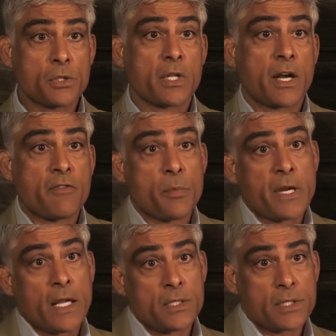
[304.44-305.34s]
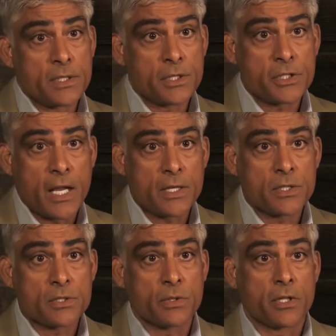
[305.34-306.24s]
sure that everybody else understands
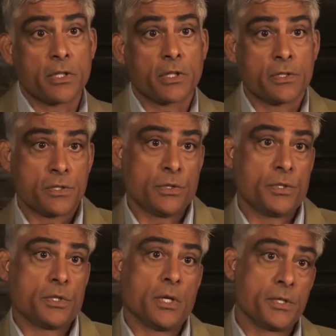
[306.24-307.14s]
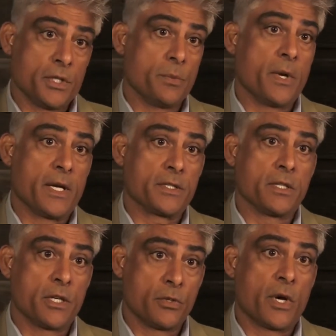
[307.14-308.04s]
it so that their concerns are legitimized
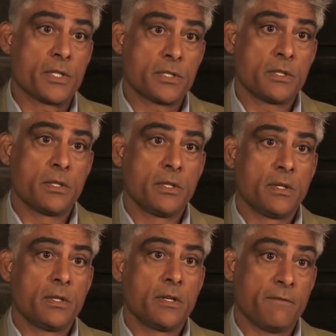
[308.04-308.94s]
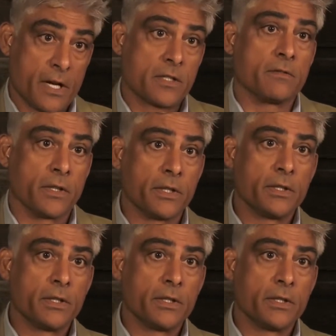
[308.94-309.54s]
and addressed effectively.